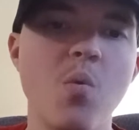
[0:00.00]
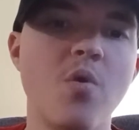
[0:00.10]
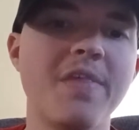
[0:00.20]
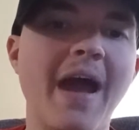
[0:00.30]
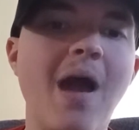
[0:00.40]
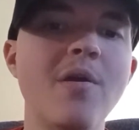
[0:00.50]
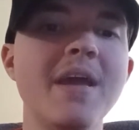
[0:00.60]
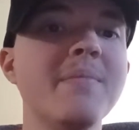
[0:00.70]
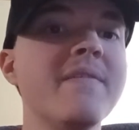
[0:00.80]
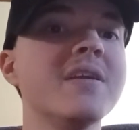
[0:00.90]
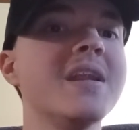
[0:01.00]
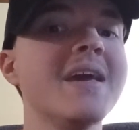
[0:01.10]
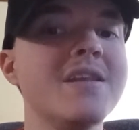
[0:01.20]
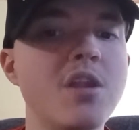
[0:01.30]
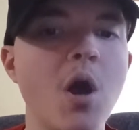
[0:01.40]
without him even
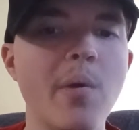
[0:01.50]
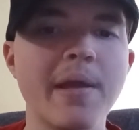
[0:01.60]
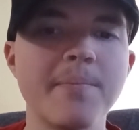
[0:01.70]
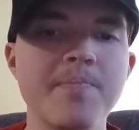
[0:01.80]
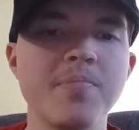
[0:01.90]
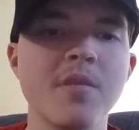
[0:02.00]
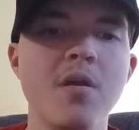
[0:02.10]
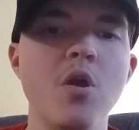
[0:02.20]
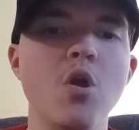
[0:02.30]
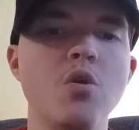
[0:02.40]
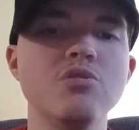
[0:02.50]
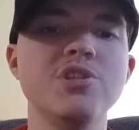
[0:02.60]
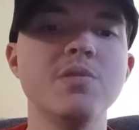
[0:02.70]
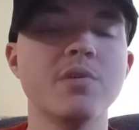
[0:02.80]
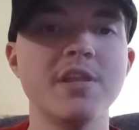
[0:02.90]
knowing who
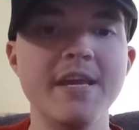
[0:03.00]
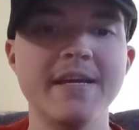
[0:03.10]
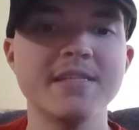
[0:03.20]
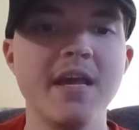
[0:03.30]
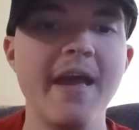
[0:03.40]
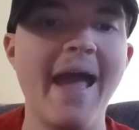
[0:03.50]
she really is.